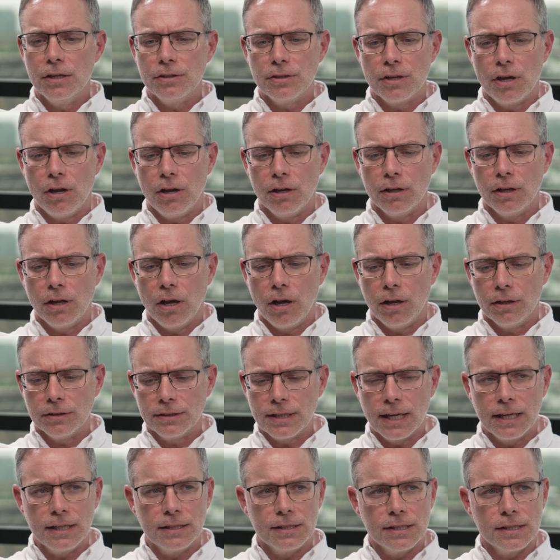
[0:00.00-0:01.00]
our
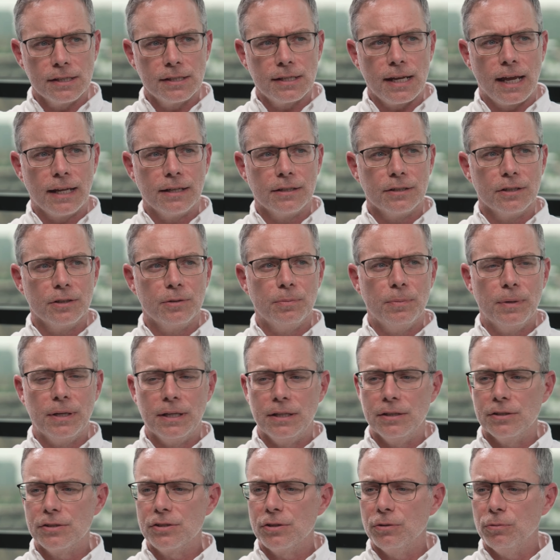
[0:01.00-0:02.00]
data standard
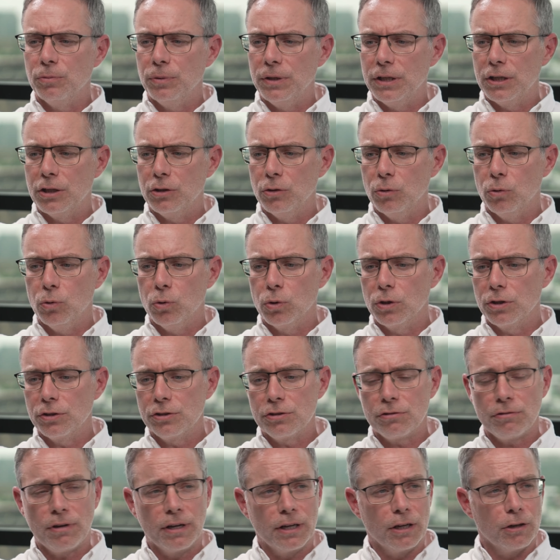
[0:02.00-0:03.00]
means that we can
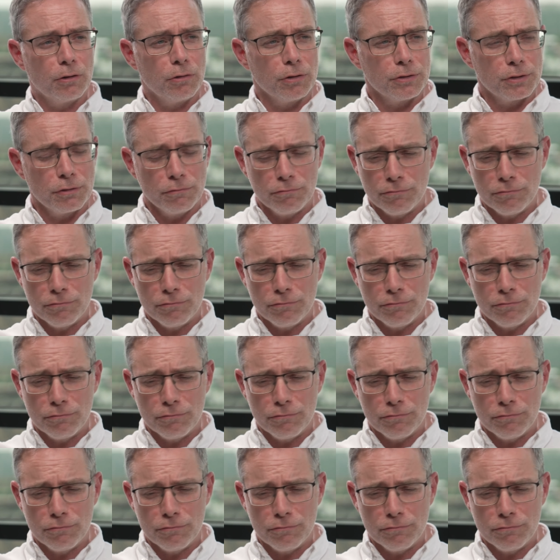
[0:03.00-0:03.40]
orchestrate across a